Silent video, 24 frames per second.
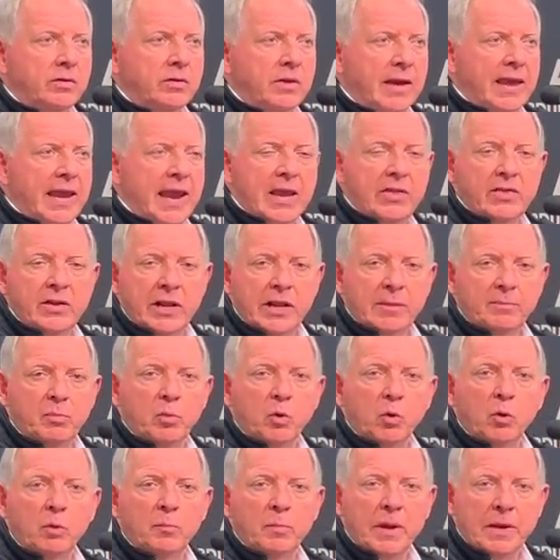candidate
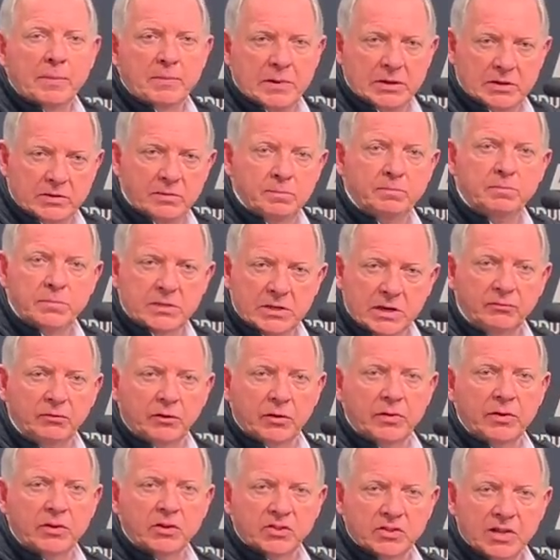pool may be
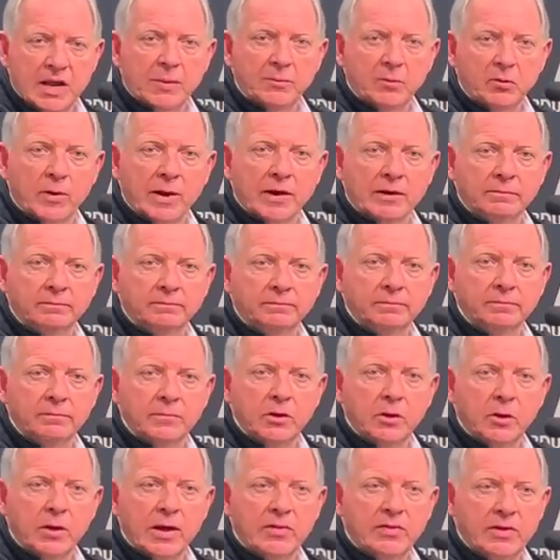different this time around. Mm-hmm.
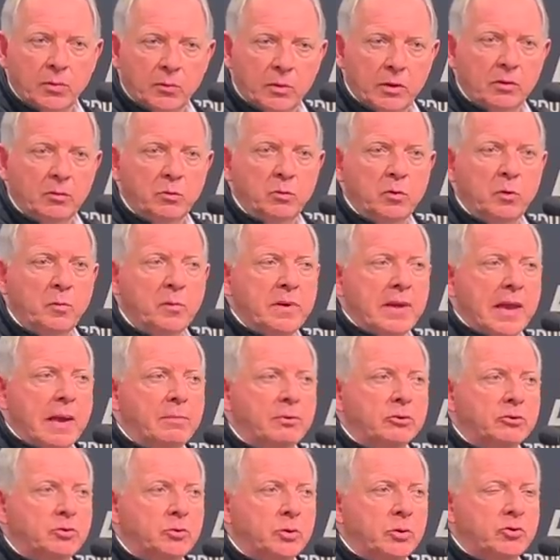You know, I think we'll be
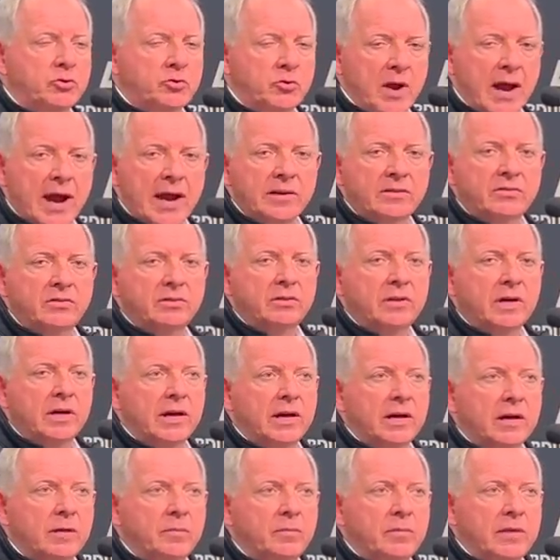able to attract
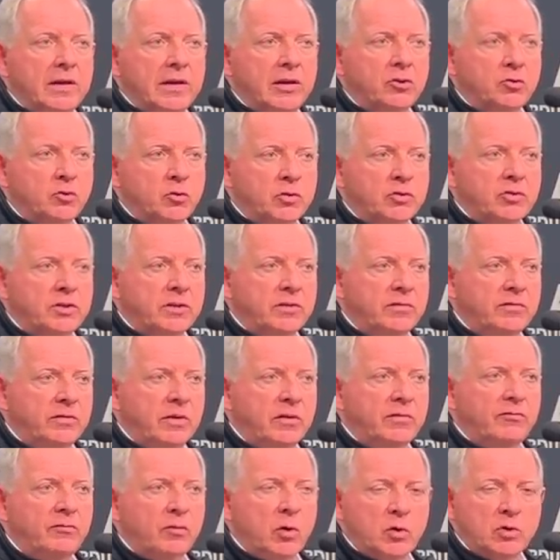the interest of
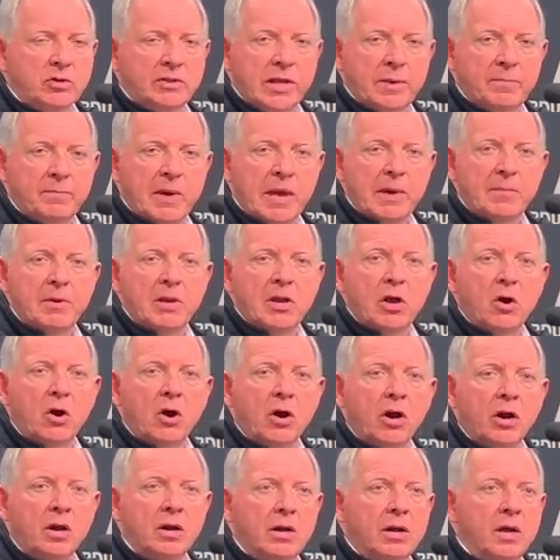folks that maybe
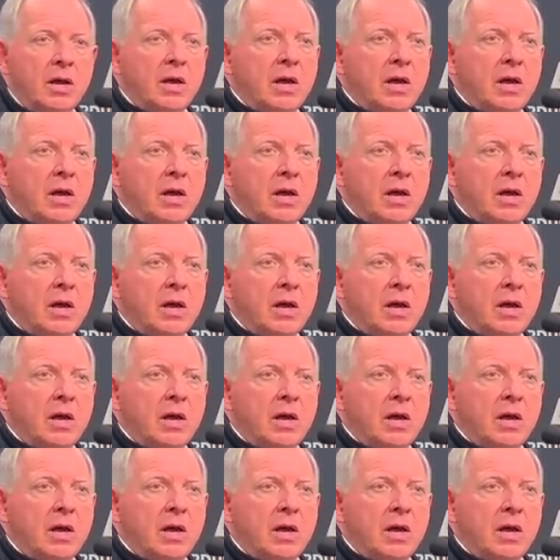are